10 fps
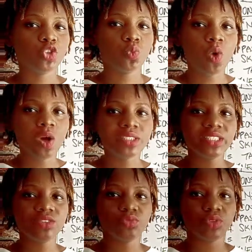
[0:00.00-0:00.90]
What
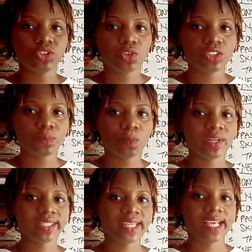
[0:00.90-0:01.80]
is resource
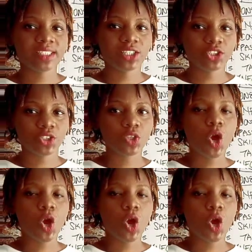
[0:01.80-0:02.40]
monetization?